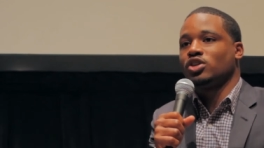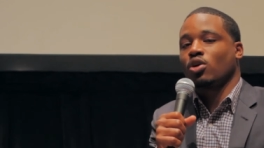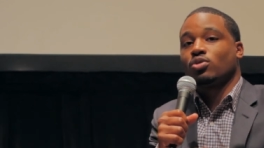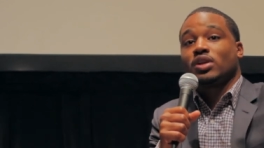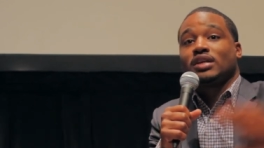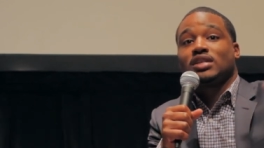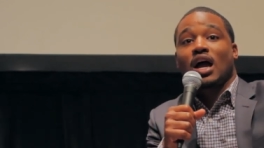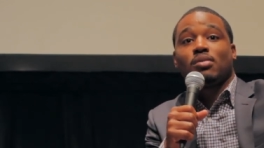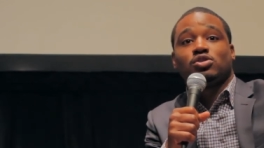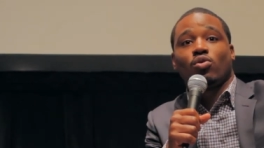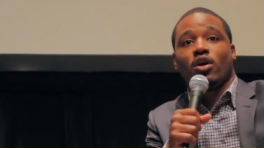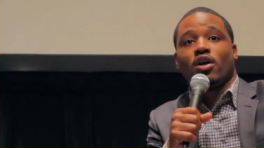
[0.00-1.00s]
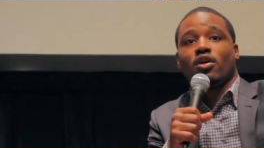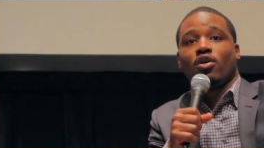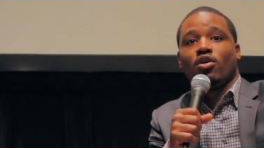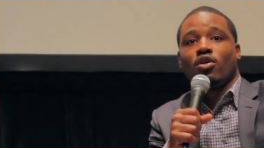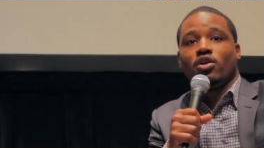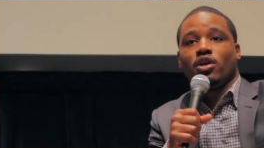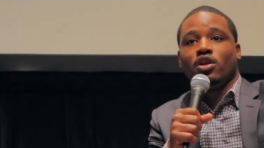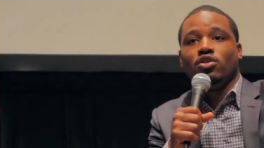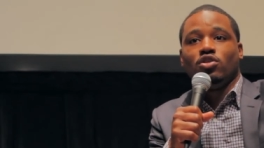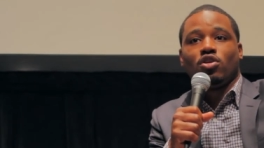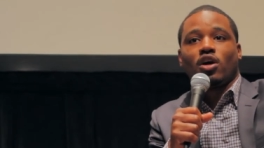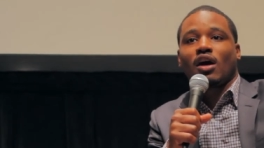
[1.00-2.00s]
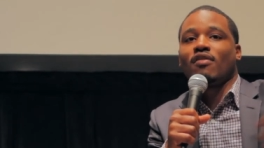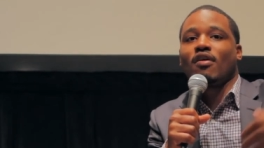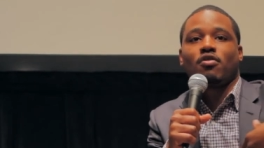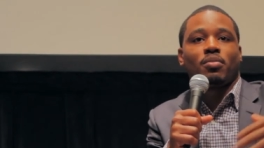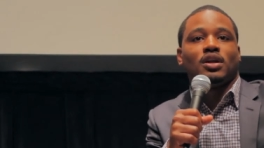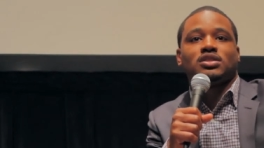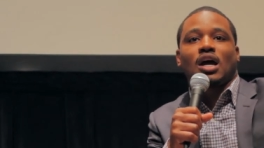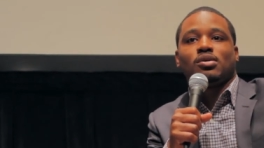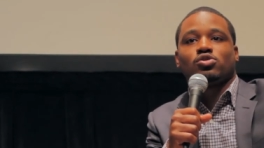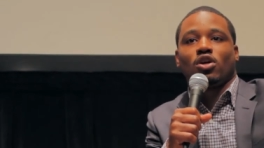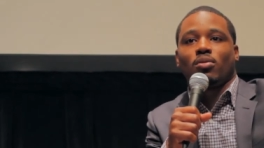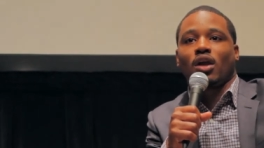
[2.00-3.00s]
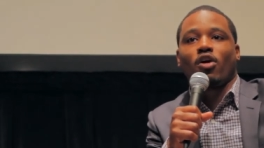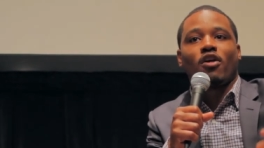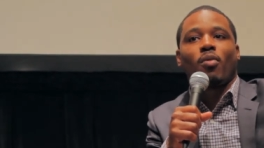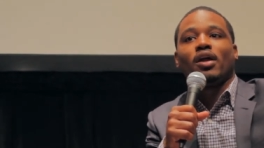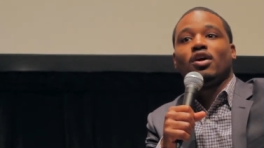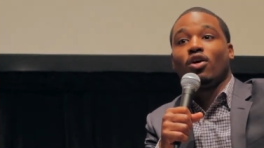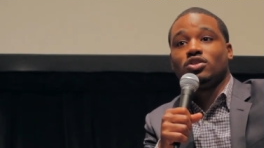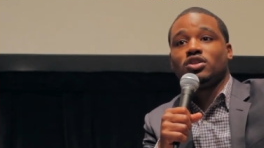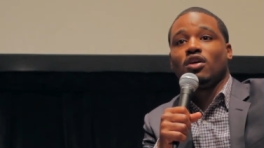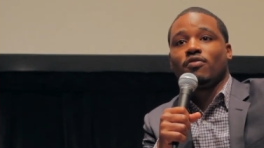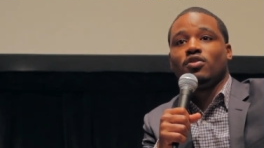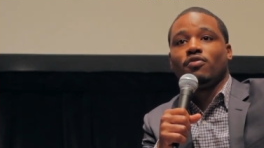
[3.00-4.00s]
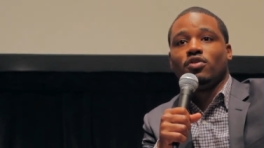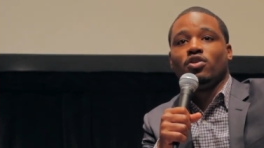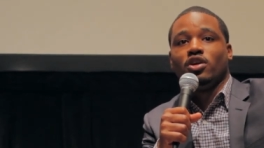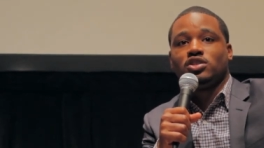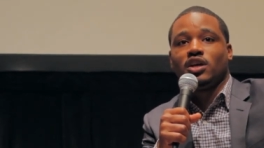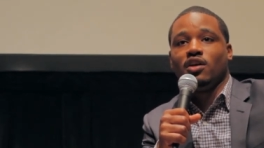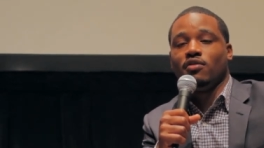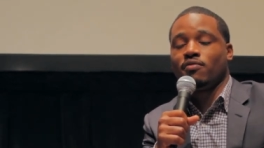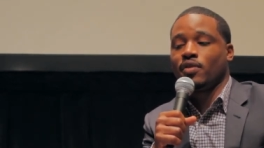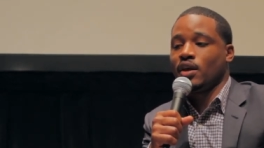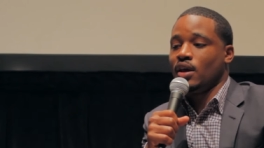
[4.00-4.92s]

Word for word: It's almost like Times Square in New York. I've never been to Times Square, but I know everybody goes there for, for New Year's Eve.